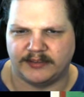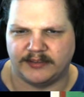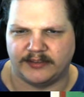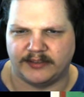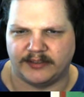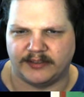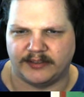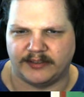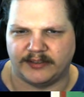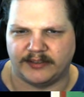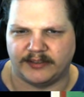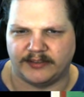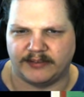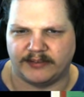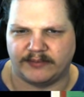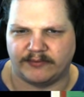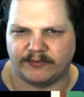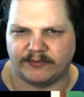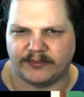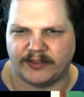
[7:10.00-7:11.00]

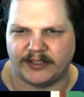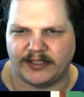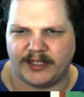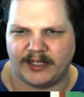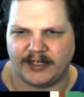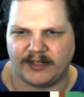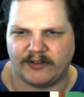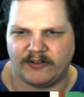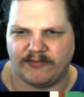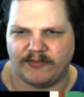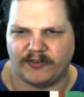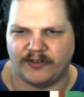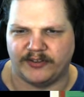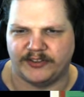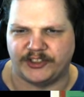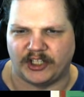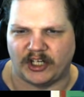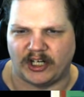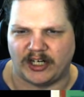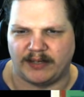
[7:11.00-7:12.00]
Uh, where can I go for a
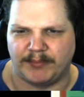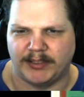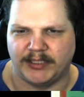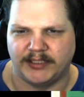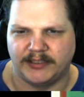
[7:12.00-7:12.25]
job?